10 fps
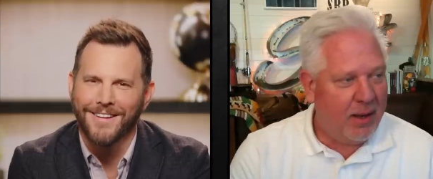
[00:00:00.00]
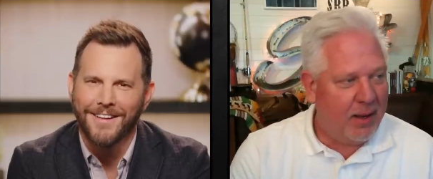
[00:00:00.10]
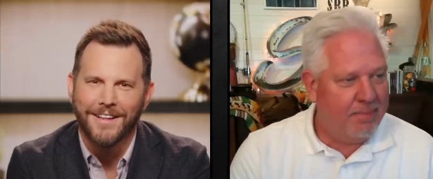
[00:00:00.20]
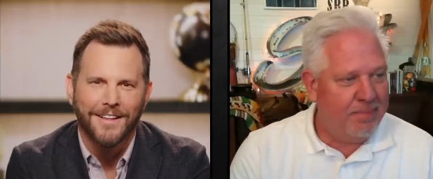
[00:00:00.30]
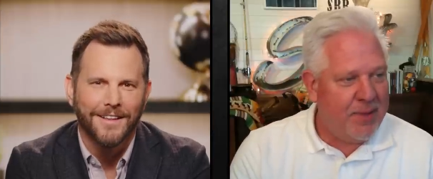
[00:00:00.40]

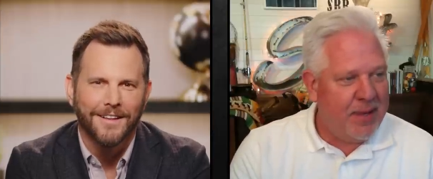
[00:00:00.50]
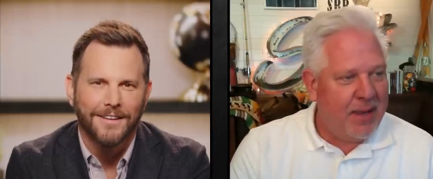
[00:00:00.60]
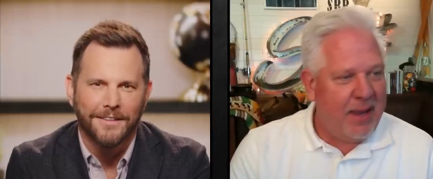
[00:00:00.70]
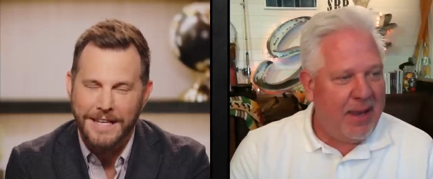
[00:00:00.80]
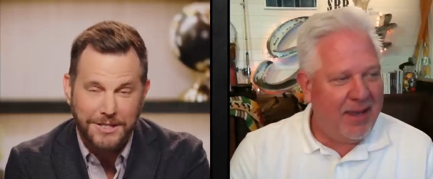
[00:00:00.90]
Speaker 1: Um,
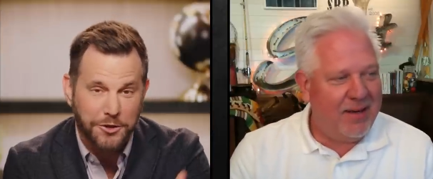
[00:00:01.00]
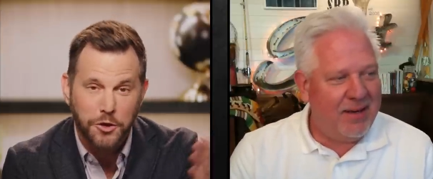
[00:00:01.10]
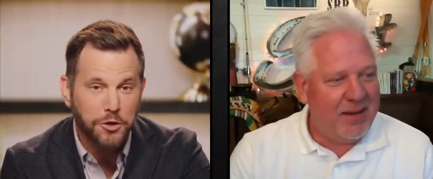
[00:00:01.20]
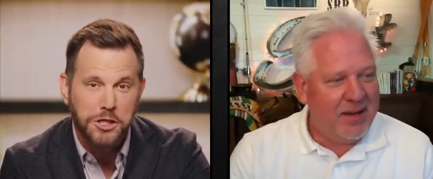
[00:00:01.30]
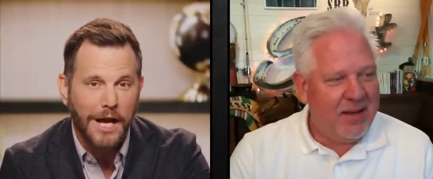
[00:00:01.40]
this
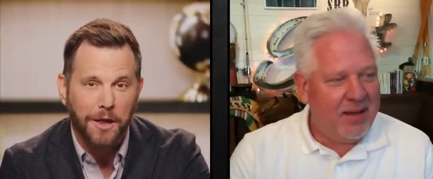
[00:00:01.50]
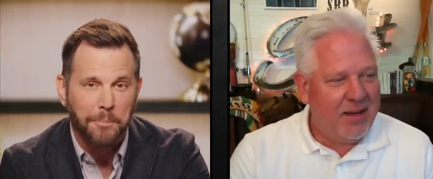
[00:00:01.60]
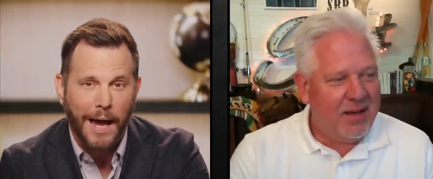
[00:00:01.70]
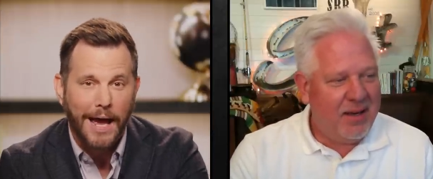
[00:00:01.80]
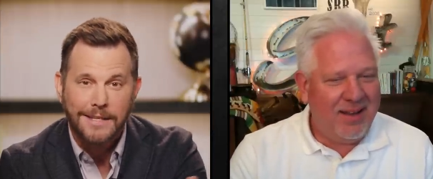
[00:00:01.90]
too shall
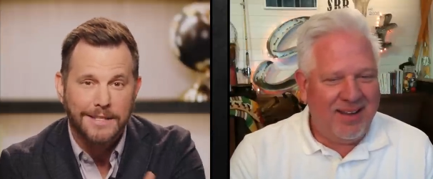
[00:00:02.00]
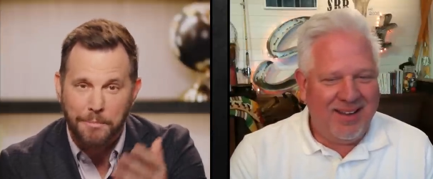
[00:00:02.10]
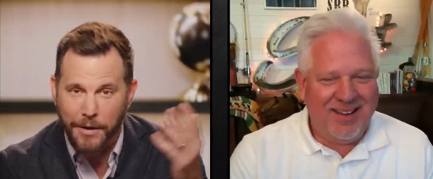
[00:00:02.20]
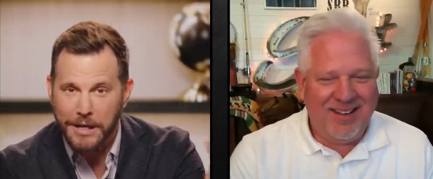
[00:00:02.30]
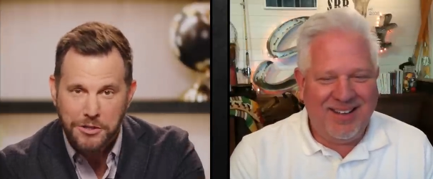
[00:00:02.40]
pass.
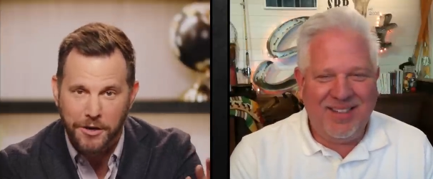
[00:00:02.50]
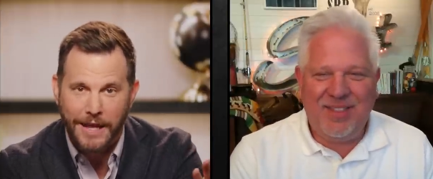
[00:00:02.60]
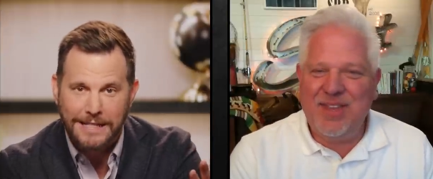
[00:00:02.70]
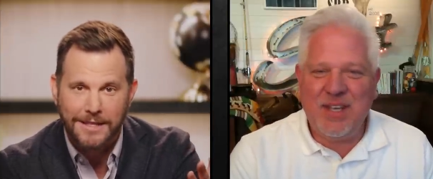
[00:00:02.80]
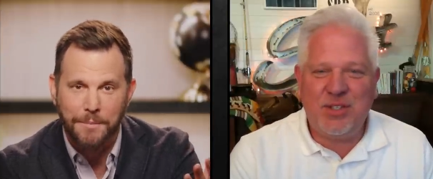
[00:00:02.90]
I'm pretty sure
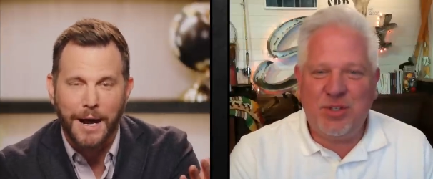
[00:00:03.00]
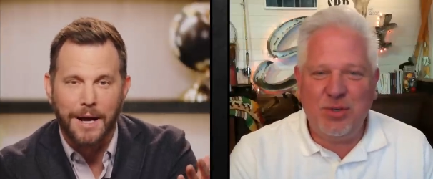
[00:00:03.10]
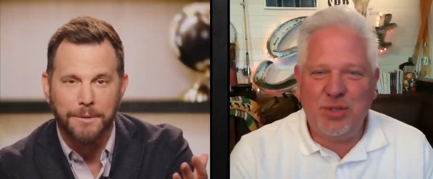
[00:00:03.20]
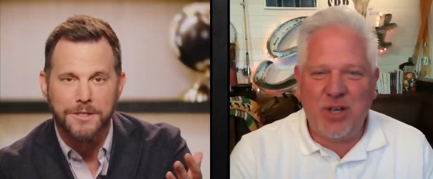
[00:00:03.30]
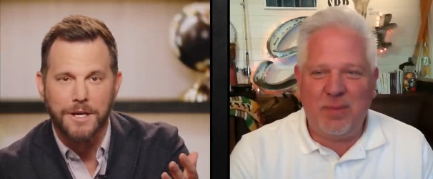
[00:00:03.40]
that's in the
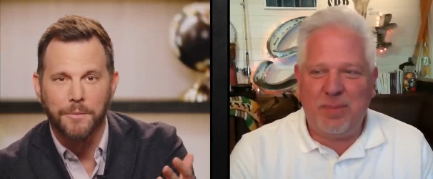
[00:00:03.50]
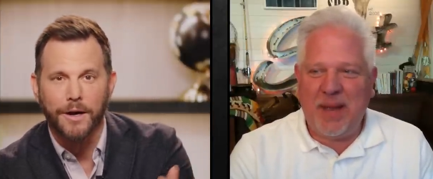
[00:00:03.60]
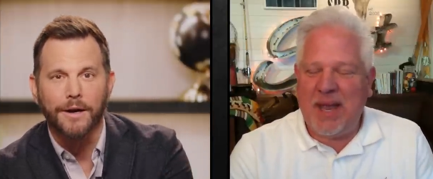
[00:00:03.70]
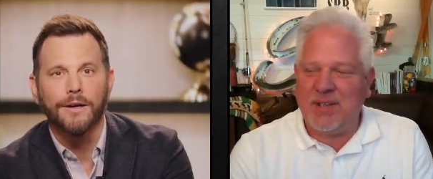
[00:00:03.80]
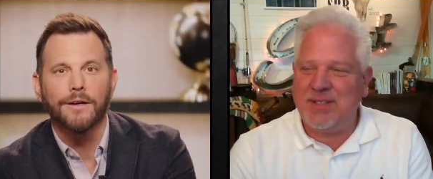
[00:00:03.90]
Bible
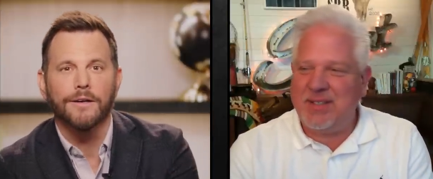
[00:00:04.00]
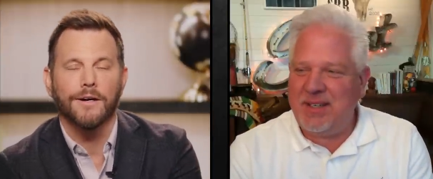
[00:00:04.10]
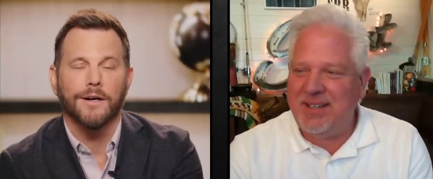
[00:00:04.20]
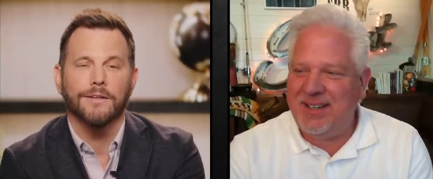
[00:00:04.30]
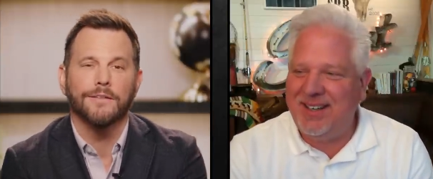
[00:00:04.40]
somewhere.
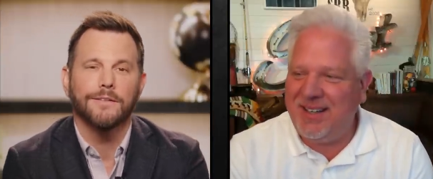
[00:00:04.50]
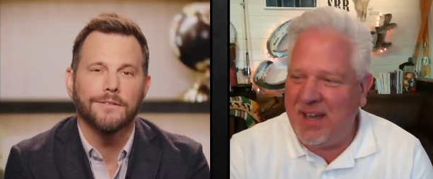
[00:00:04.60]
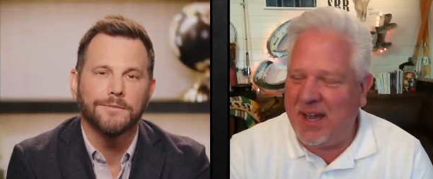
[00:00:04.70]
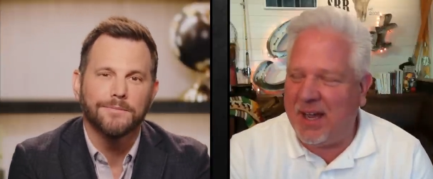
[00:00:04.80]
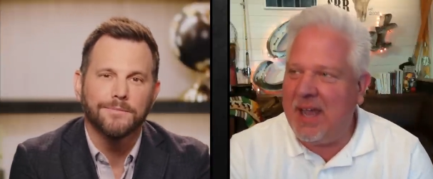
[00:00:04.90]
Pass.
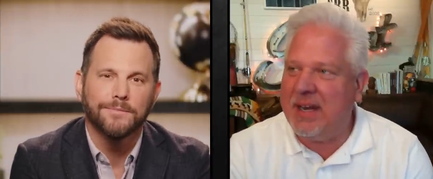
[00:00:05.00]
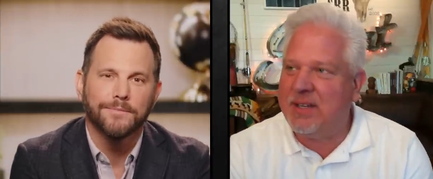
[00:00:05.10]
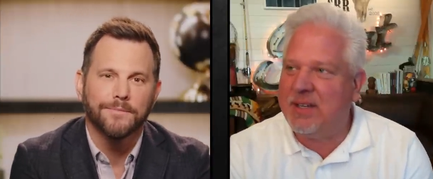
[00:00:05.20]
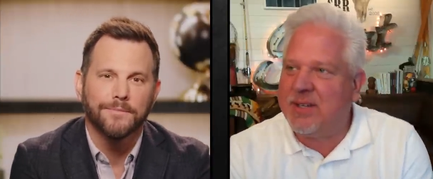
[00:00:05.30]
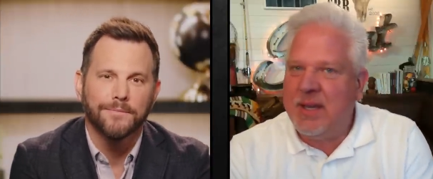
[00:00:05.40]
Speaker 2: Yeah. Yeah, and
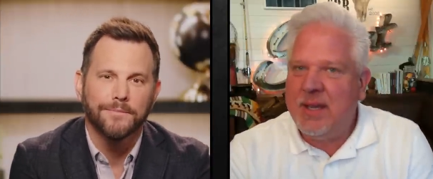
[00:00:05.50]
it's